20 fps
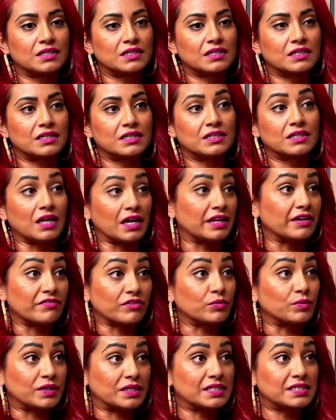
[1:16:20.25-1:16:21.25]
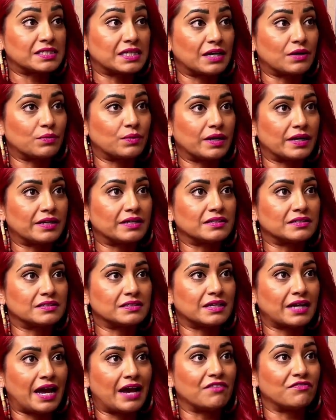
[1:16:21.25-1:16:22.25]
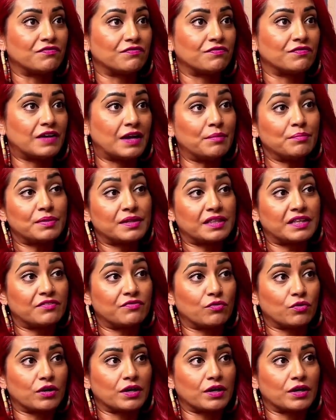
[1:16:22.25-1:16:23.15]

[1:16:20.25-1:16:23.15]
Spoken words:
not everyone is that way and have empathy for it,